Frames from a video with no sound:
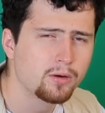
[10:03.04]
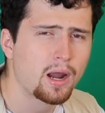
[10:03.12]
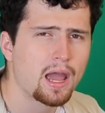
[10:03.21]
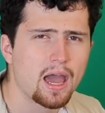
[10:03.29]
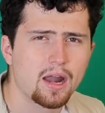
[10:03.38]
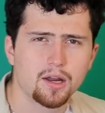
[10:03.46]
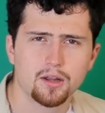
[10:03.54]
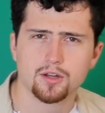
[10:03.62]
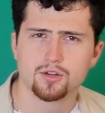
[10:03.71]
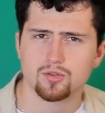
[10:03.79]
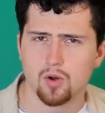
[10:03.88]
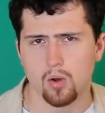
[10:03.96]
out how to
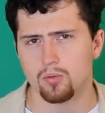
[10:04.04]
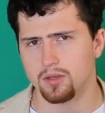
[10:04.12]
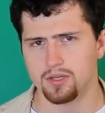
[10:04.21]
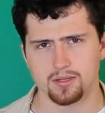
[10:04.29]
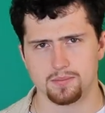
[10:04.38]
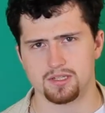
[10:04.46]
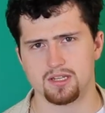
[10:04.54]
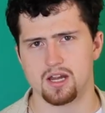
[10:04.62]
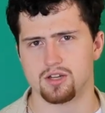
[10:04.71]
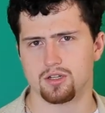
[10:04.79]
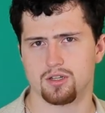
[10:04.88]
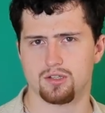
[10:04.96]
control these
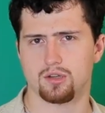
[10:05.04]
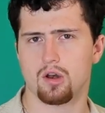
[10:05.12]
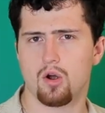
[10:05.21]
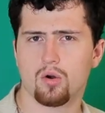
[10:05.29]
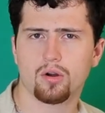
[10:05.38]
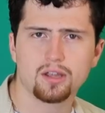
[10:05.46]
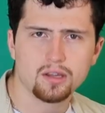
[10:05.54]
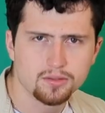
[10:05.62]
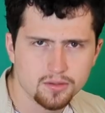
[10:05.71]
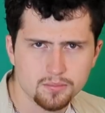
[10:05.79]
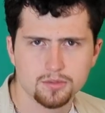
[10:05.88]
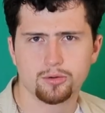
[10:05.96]
obsessions and
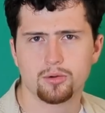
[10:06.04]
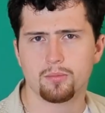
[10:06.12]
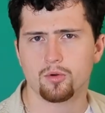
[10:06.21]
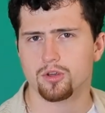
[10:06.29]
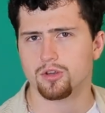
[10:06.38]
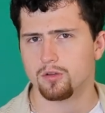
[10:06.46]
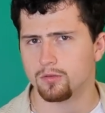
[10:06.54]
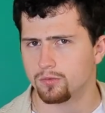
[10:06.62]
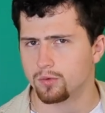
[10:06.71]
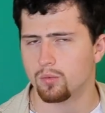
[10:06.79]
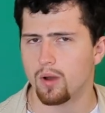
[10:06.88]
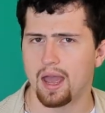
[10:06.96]
orient them to a more
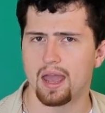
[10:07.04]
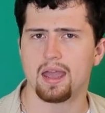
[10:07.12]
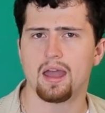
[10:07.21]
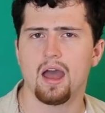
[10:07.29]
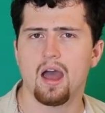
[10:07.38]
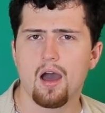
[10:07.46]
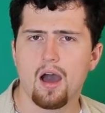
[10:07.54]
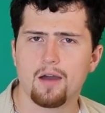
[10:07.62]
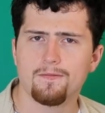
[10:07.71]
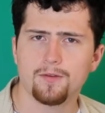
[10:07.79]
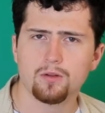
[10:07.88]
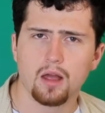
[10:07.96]
useful way,
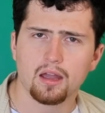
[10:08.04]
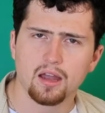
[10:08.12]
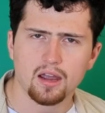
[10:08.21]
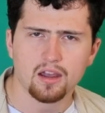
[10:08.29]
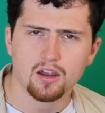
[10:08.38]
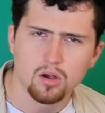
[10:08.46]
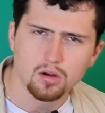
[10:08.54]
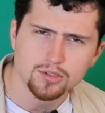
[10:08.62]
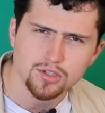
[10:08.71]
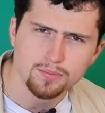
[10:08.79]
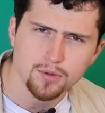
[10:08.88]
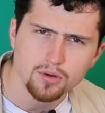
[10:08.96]
I feel like I can
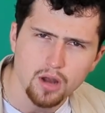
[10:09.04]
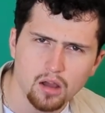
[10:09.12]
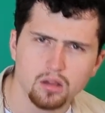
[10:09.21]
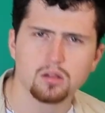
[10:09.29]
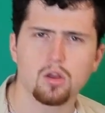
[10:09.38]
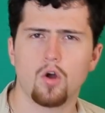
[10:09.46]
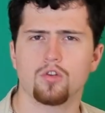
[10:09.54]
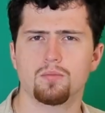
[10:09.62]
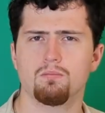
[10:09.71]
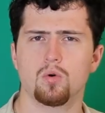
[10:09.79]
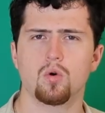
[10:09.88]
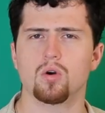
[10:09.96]
contribute a lot
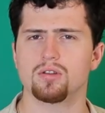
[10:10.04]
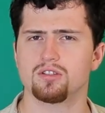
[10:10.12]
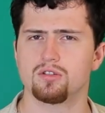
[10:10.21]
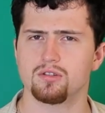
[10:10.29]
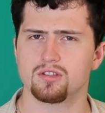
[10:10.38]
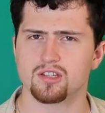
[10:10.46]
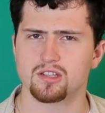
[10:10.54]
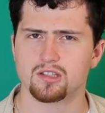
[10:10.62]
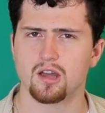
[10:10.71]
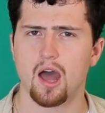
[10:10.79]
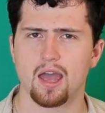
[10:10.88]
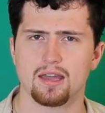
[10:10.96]
more to
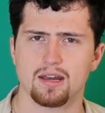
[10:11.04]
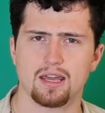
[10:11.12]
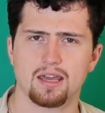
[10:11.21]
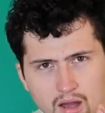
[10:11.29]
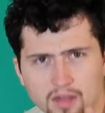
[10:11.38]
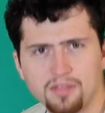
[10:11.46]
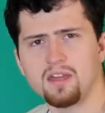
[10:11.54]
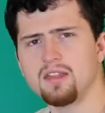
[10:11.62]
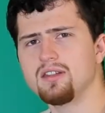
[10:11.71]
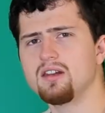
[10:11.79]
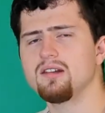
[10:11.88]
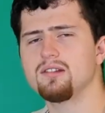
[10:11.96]
society. I
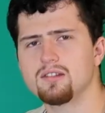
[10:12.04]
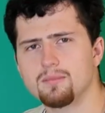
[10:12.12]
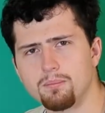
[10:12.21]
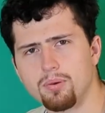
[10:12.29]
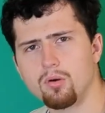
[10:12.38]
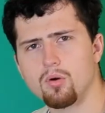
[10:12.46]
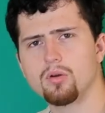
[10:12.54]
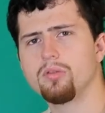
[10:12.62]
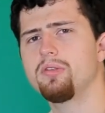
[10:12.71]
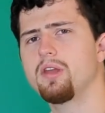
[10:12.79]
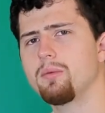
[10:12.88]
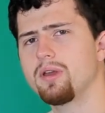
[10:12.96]
think that it is
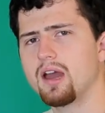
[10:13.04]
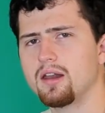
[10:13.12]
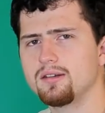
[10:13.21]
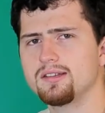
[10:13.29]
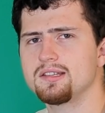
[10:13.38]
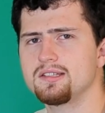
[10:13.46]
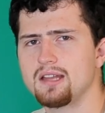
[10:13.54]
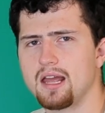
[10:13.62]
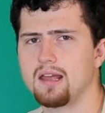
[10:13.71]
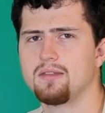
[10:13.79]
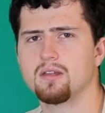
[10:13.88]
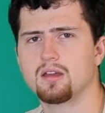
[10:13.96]
important that we
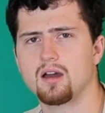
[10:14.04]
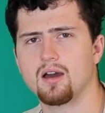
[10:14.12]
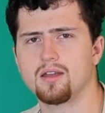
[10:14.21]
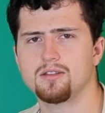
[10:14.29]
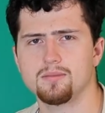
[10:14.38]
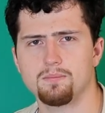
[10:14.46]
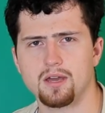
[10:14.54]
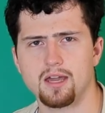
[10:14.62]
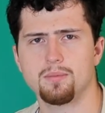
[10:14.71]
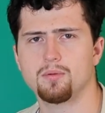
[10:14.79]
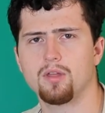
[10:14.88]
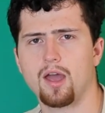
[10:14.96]
understand the kinds of
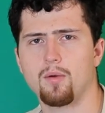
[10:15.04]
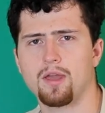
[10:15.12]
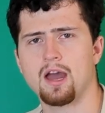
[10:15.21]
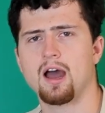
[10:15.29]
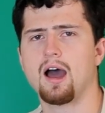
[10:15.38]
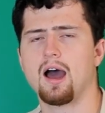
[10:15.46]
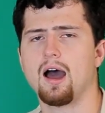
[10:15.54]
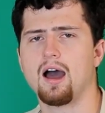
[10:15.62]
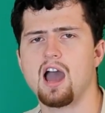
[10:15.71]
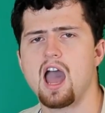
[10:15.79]
people that we are,